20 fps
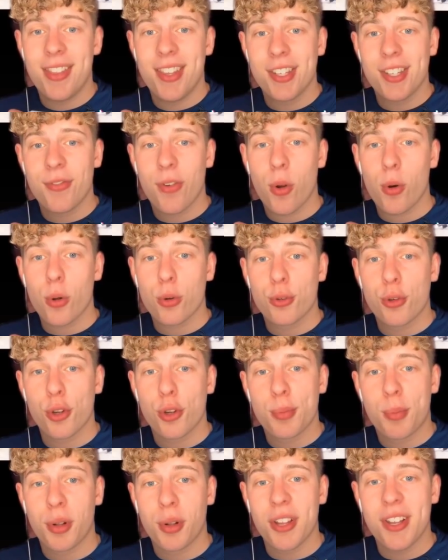This photo
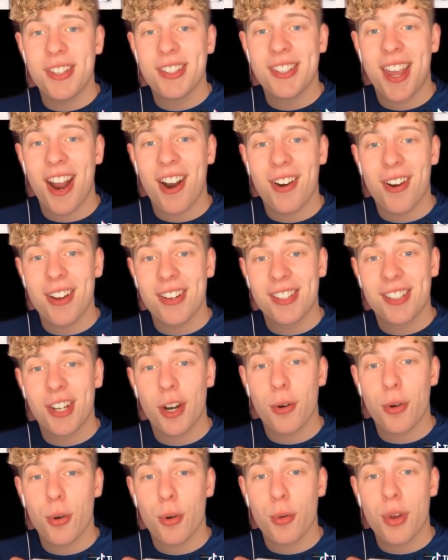shows police carrying
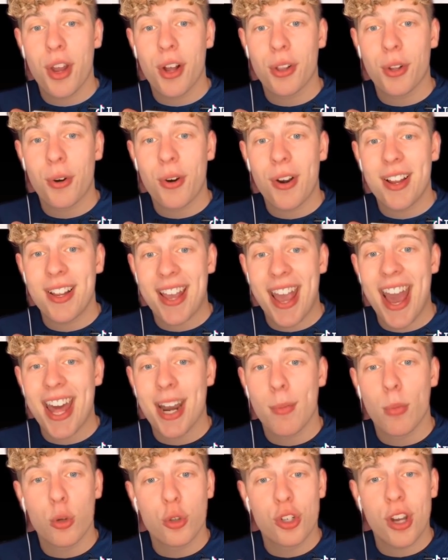serial killer and
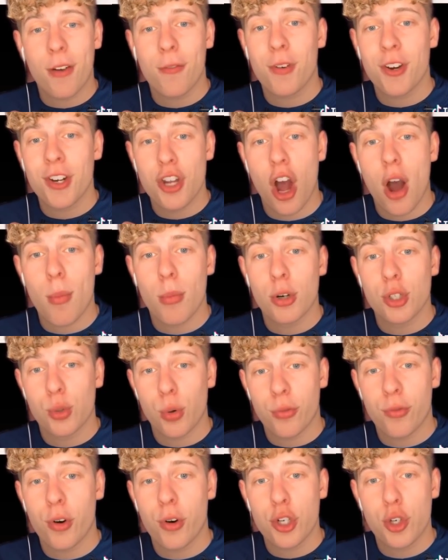cannibal Jeffrey Dahmer's
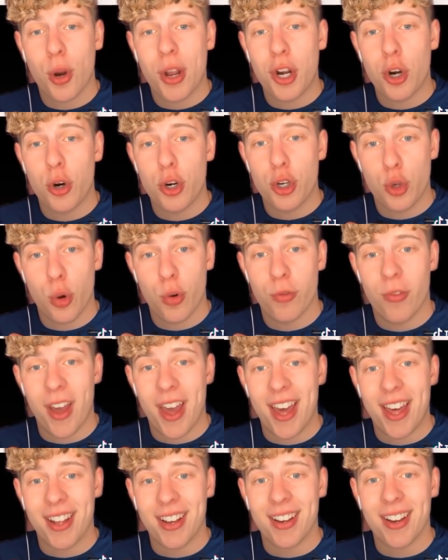refrigerator into a
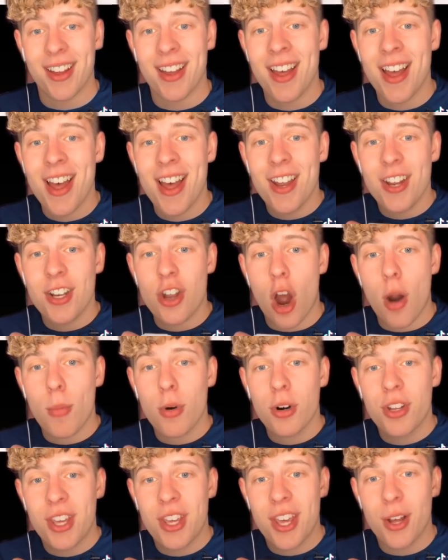van.
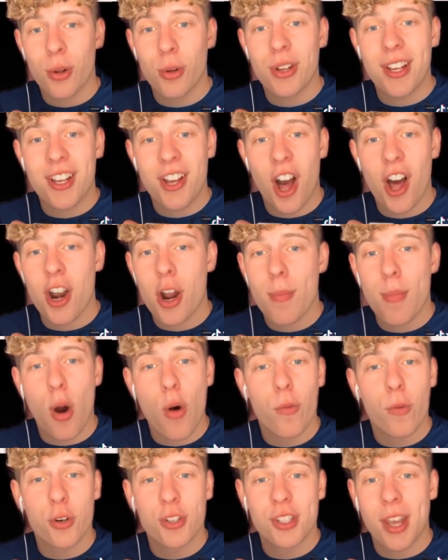Dahmer killed and cut up
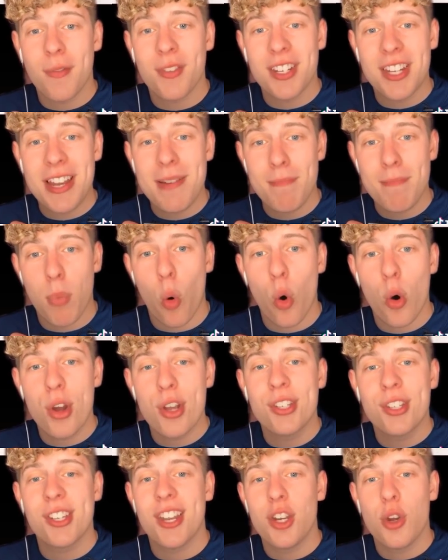over 17
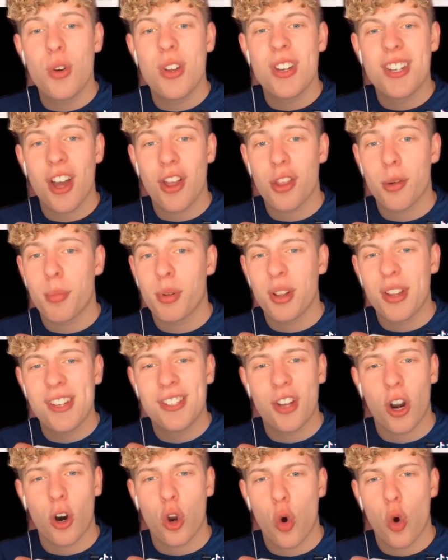boys, and you can tell the
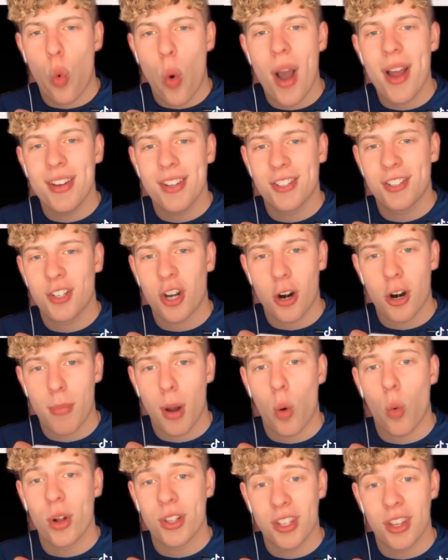police are quite disturbed
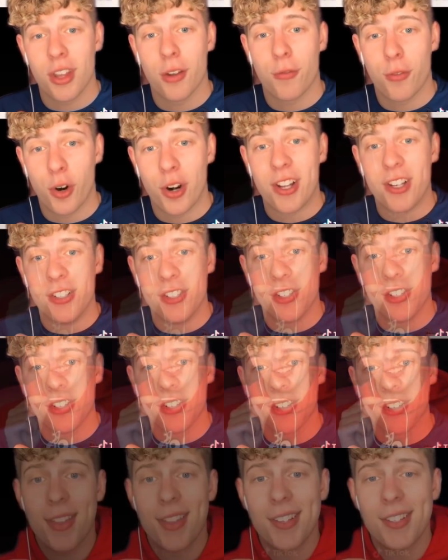by what's in the
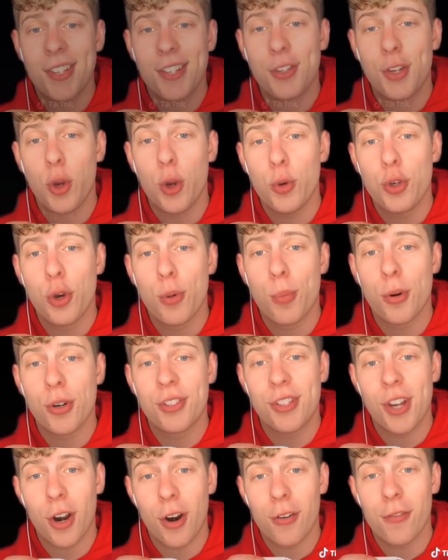fridge. This is
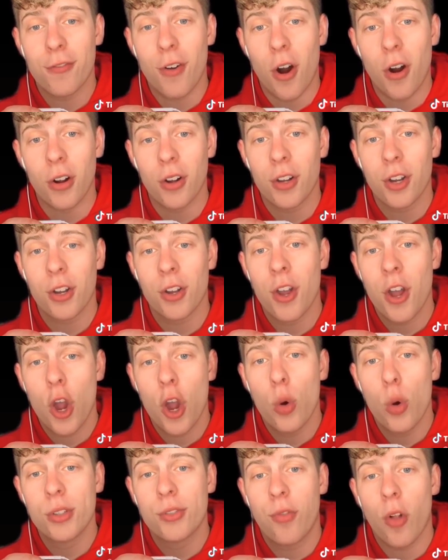YouTuber Sarah Funk,
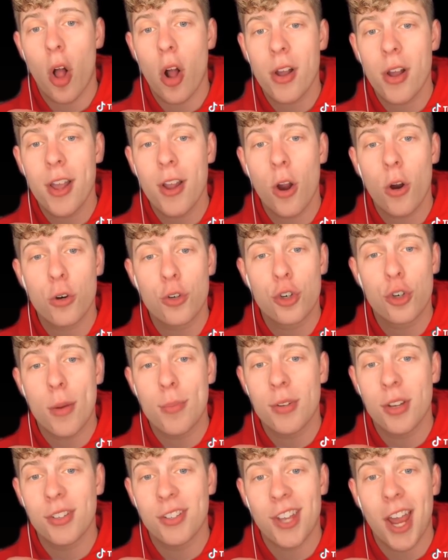who was vlogging her
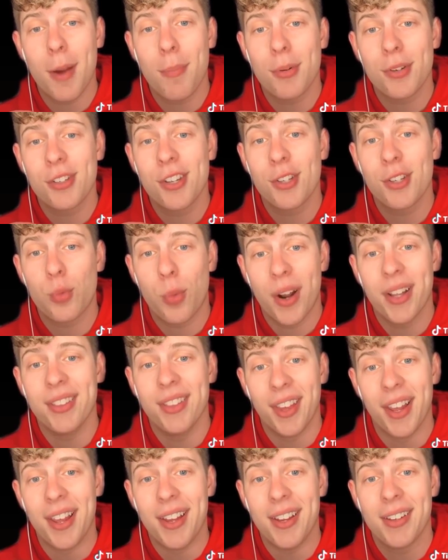trip to Cyprus's
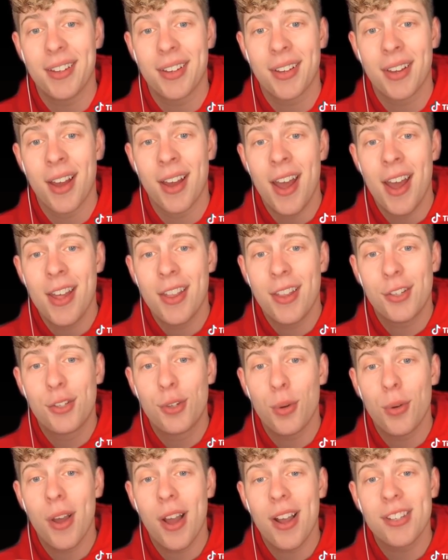Red Lake. The
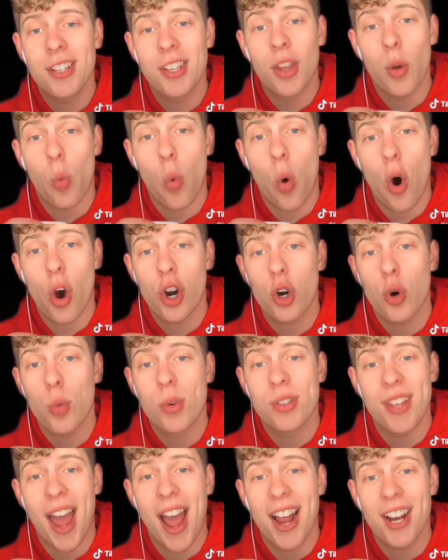suitcase in the
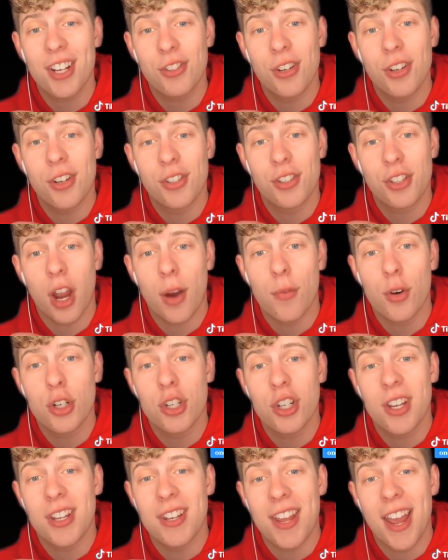water was actually
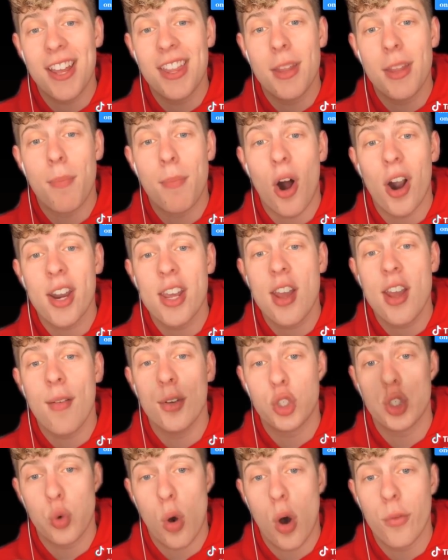discovered to contain the body
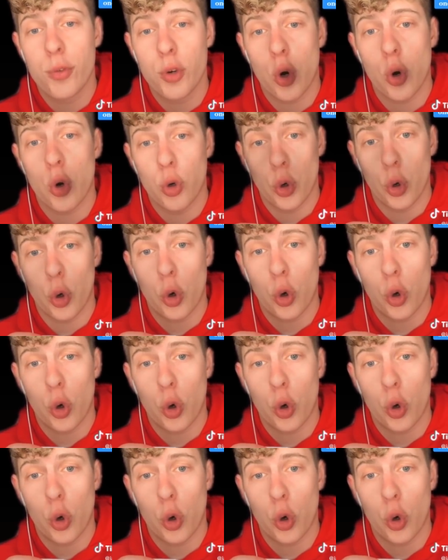of a 12-year-old